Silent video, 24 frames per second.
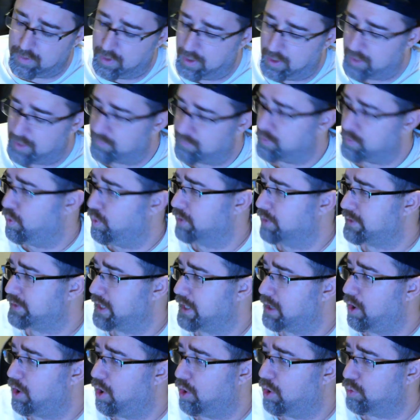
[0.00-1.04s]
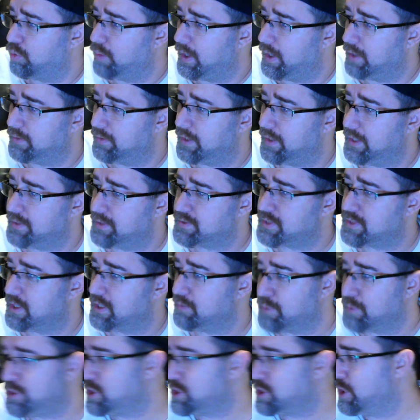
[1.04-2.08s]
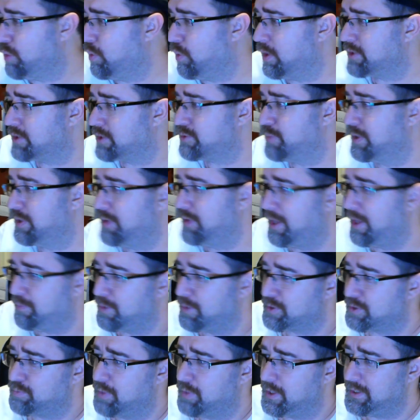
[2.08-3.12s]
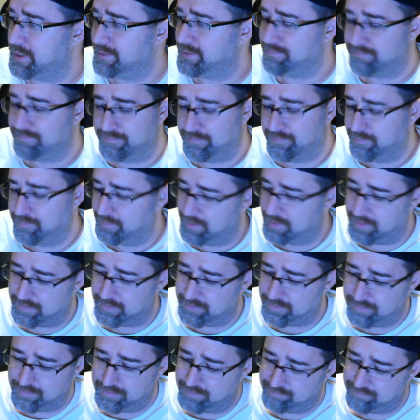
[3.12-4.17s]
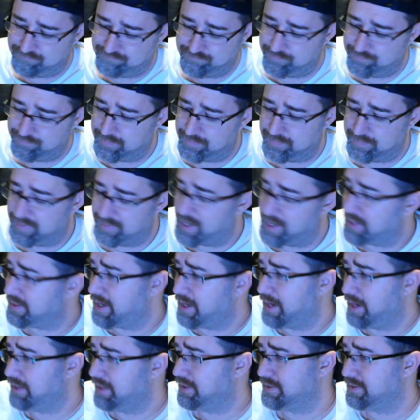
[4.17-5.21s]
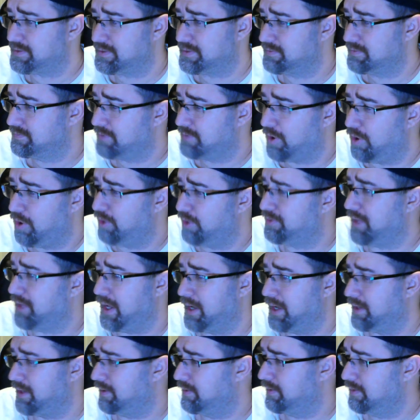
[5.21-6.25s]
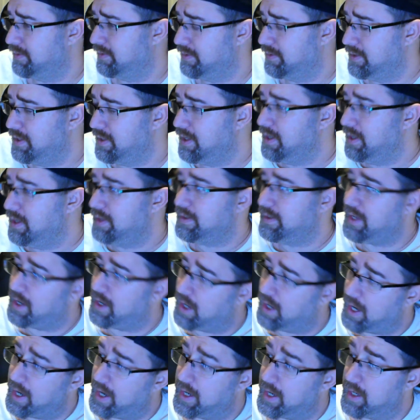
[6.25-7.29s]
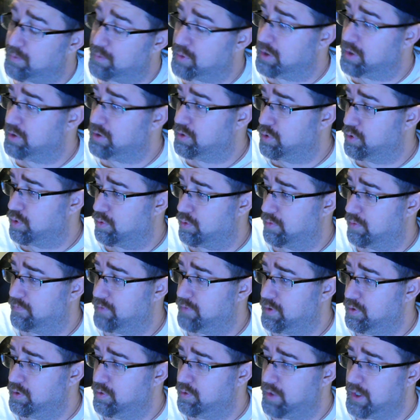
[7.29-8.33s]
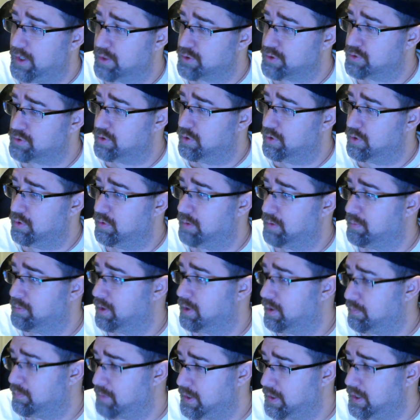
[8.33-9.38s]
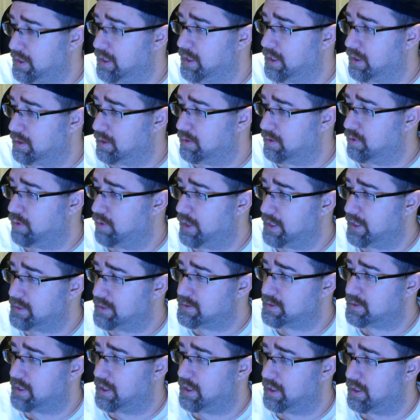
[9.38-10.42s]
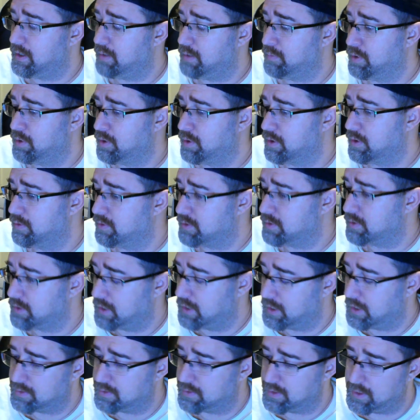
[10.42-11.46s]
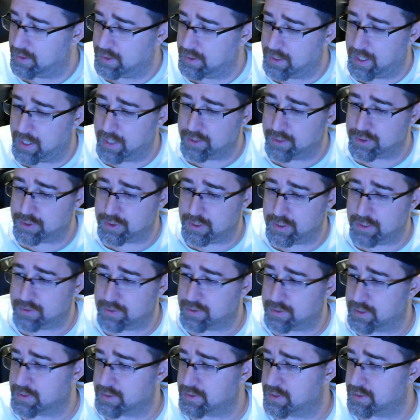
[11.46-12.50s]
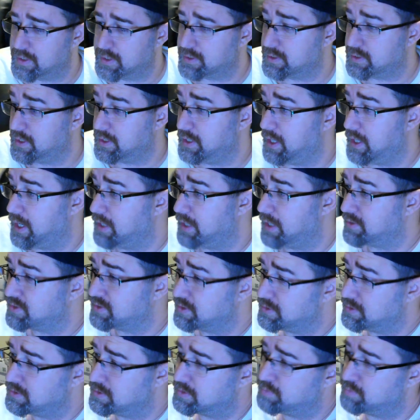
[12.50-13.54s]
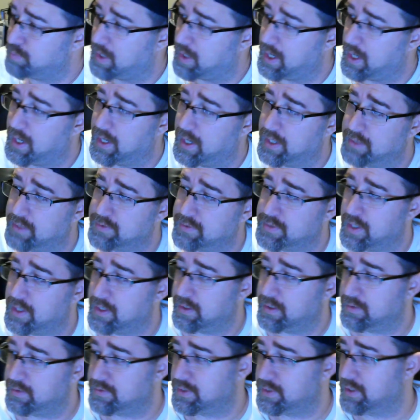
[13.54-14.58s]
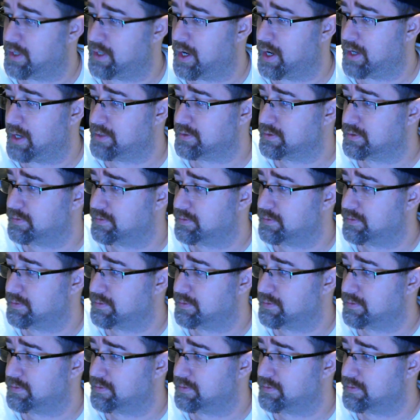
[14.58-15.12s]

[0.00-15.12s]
If you want that all-round headset, but you don't want to spend that much money, 990s all day. Now, I am going to do a review here soon. I'm going to be getting a new headset. I'm looking to get the HD660S's by Sennheiser.